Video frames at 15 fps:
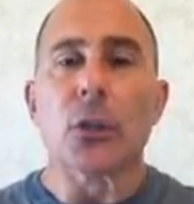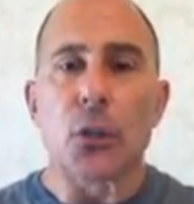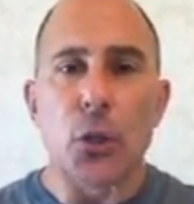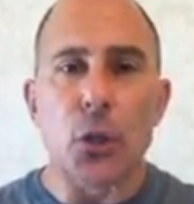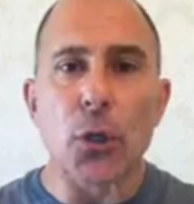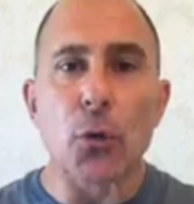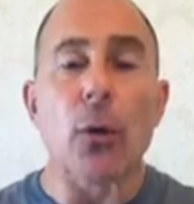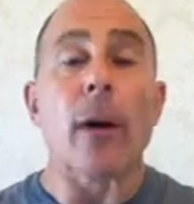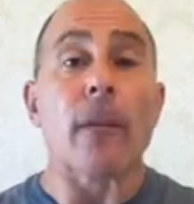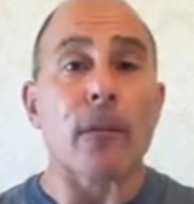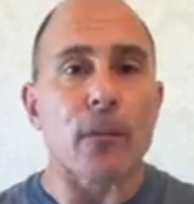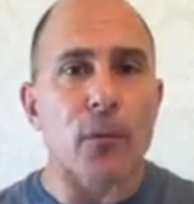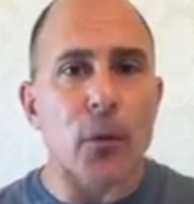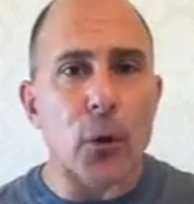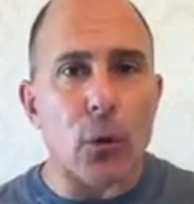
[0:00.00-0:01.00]
to
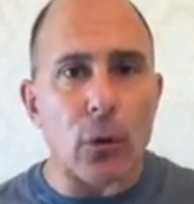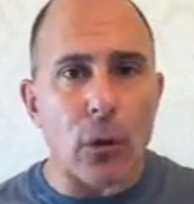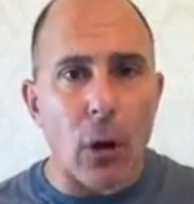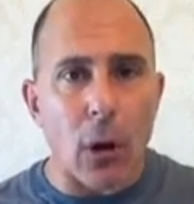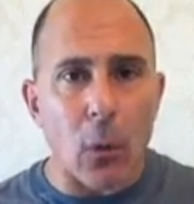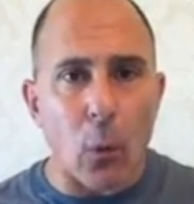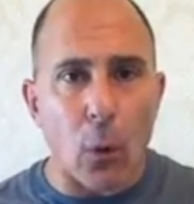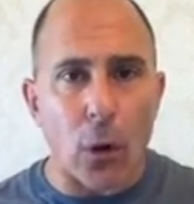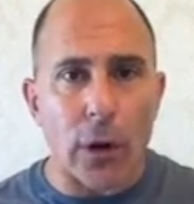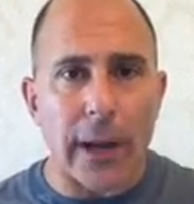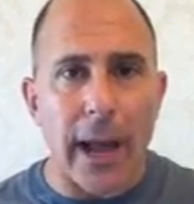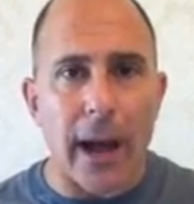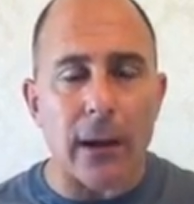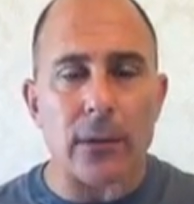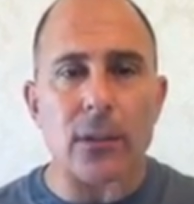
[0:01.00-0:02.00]
fuel our
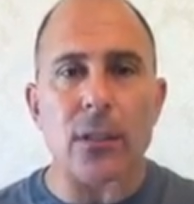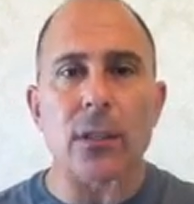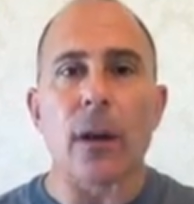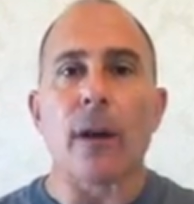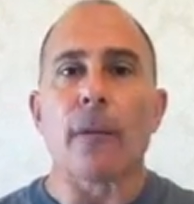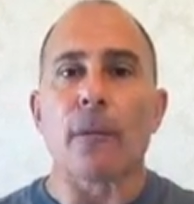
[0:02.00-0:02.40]
workouts,